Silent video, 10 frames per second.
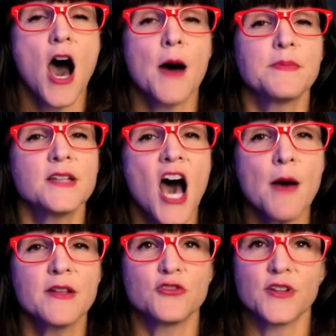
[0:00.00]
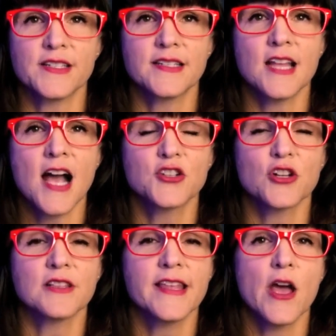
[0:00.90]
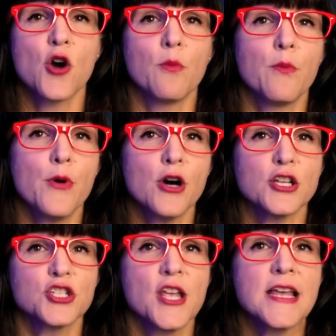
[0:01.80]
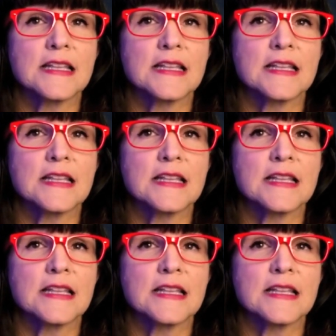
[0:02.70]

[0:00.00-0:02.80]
Optometrist Dr. Leo Bush